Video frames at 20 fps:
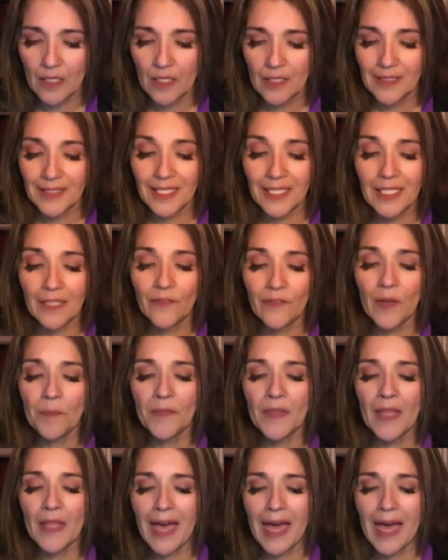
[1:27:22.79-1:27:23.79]
to give up
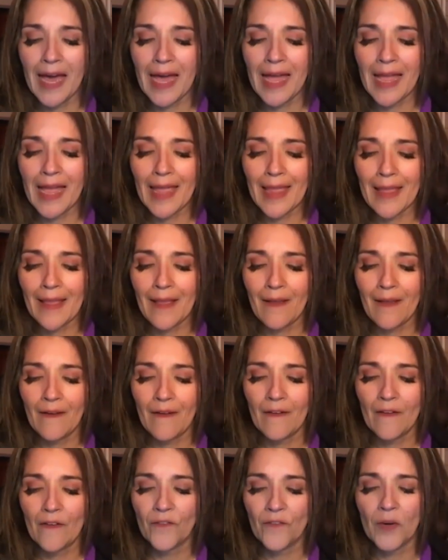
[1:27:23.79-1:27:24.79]
the high
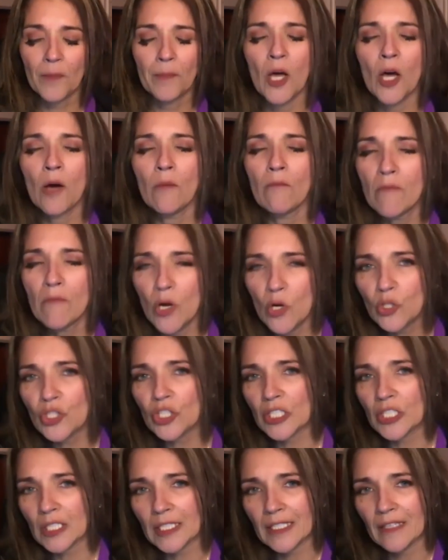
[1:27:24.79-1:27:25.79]
from
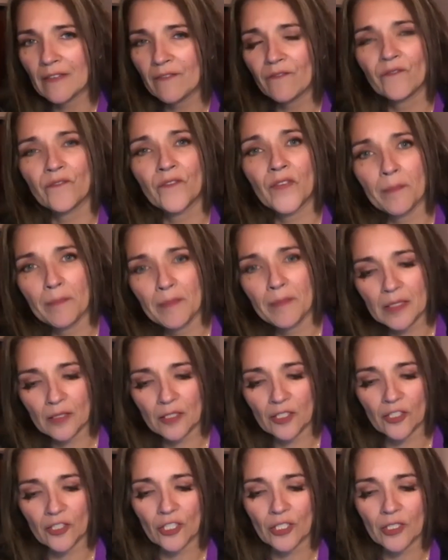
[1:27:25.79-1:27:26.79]
emotionally
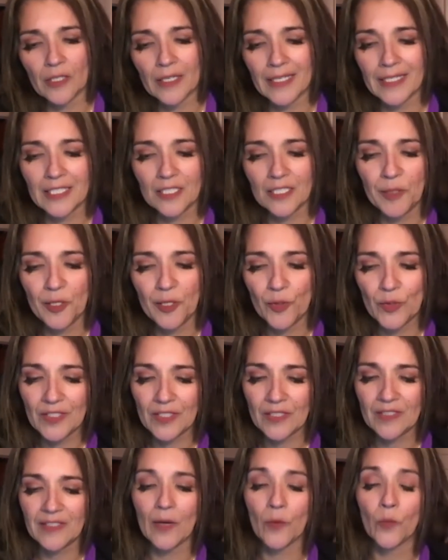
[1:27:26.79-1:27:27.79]
familiar
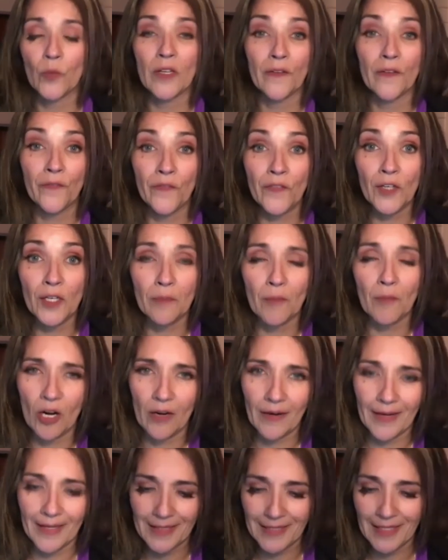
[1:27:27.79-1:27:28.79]
experiences that reaffirm our
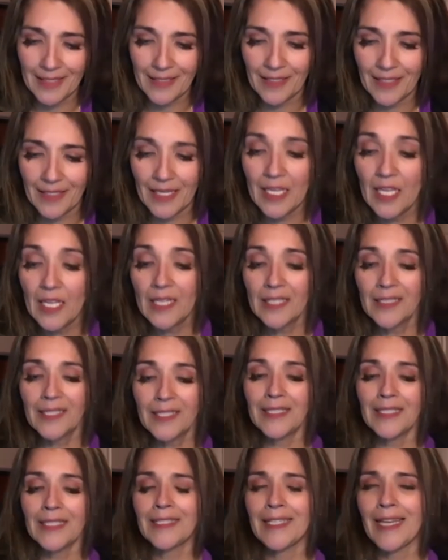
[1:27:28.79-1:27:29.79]
identity to
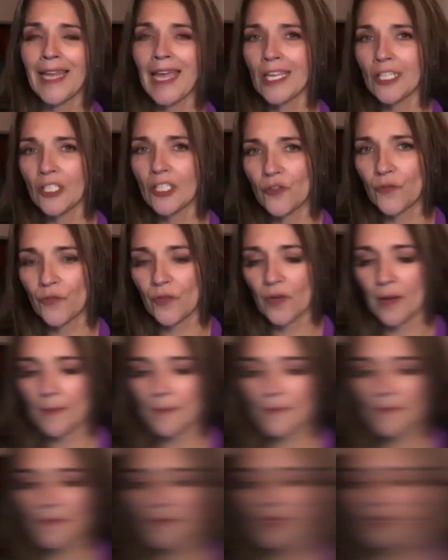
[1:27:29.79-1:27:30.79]
detach
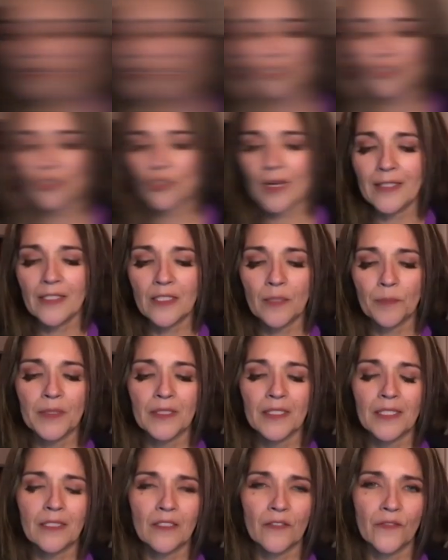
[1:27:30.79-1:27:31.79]
from trying to
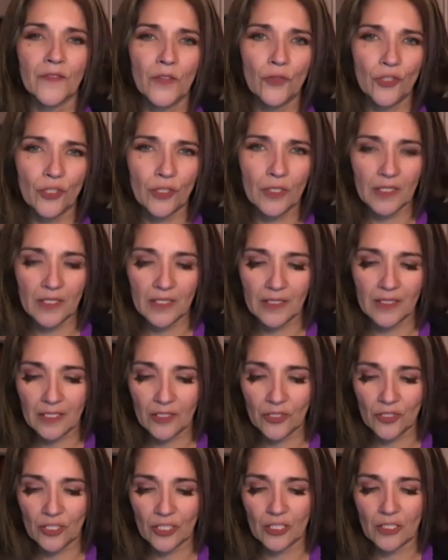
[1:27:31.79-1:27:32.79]
predict a future
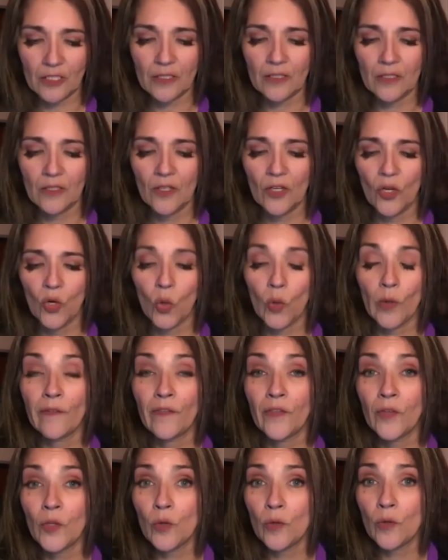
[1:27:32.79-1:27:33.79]
condition or
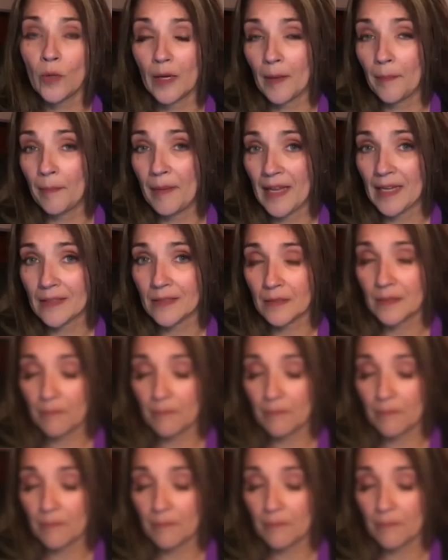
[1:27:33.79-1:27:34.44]
review a past